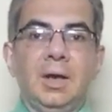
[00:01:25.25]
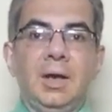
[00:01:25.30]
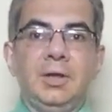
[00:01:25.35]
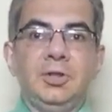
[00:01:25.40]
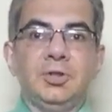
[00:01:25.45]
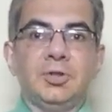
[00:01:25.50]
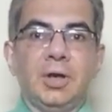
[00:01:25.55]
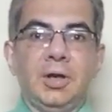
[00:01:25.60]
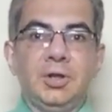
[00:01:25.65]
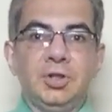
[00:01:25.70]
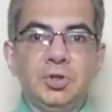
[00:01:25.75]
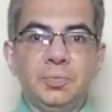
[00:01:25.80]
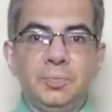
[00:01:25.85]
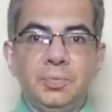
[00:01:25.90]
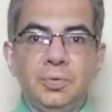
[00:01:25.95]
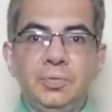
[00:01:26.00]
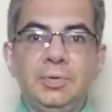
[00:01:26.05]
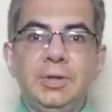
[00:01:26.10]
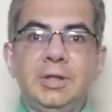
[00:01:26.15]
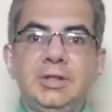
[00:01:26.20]
and try to
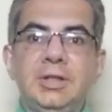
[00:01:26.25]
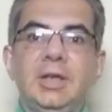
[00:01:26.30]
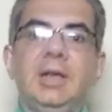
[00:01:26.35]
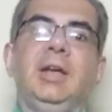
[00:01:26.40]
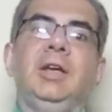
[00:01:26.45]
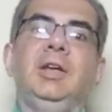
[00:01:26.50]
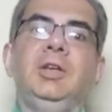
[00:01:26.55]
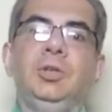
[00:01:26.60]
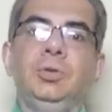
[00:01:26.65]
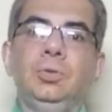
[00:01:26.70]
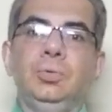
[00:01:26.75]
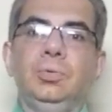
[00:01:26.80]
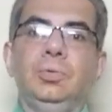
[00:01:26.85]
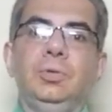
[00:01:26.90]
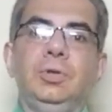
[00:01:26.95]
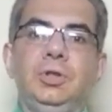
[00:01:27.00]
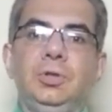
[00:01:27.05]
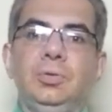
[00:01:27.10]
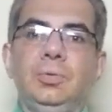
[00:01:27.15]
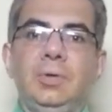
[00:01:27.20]
prove that hey,
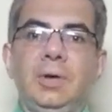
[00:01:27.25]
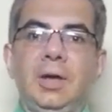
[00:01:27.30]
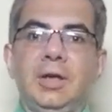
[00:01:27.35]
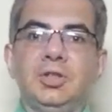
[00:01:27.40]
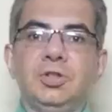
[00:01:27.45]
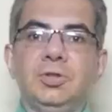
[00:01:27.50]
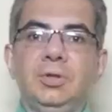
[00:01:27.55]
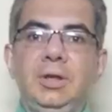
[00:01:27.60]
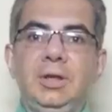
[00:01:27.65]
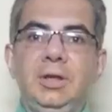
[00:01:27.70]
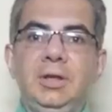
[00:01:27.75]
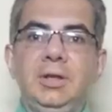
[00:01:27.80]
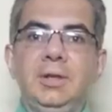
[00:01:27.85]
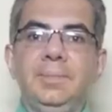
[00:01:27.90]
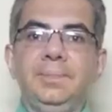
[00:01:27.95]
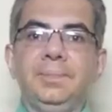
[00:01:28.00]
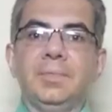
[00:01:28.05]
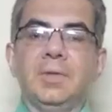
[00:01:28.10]
you actually